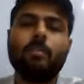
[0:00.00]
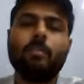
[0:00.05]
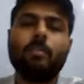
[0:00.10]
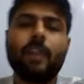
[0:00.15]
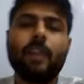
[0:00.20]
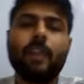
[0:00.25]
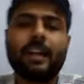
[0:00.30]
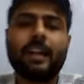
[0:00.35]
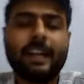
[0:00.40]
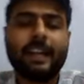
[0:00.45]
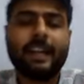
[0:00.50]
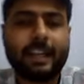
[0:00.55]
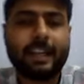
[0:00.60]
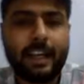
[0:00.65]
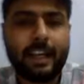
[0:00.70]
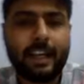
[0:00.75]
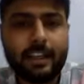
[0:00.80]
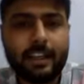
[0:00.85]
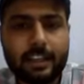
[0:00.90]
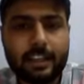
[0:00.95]
1
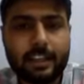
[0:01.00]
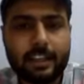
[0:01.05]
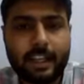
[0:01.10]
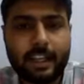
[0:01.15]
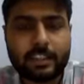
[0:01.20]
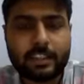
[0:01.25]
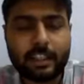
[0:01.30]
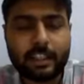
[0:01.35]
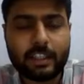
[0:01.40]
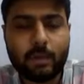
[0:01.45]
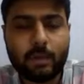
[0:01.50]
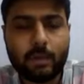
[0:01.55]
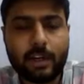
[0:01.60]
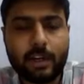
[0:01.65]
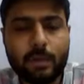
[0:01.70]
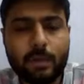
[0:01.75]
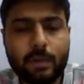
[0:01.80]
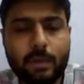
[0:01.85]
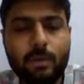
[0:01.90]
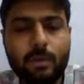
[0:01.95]
liter is equal
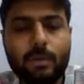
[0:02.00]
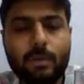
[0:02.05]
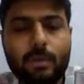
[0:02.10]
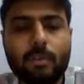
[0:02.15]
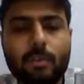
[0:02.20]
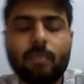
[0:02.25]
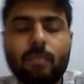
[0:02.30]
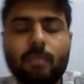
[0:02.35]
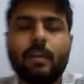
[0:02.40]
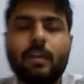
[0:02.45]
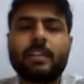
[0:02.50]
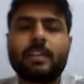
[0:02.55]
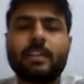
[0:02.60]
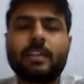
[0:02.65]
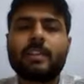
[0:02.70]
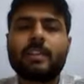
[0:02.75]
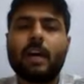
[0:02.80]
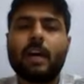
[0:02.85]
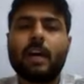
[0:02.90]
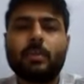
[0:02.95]
to
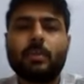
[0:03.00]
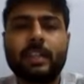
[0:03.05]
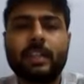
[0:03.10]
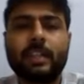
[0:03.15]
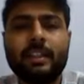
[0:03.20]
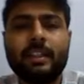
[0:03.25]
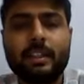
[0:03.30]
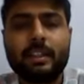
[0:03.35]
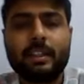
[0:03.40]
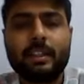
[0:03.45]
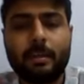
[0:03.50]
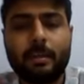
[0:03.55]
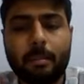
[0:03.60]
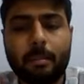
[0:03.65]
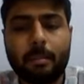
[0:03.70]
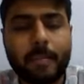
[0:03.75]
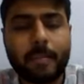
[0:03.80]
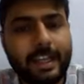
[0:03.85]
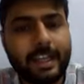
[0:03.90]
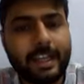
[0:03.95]
1000
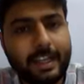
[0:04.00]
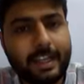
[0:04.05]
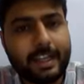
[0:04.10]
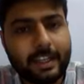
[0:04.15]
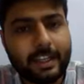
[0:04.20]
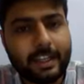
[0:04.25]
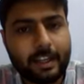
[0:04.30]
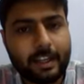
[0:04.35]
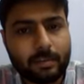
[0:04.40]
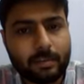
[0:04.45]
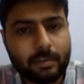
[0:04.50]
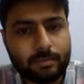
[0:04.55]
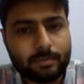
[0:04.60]
milliliter.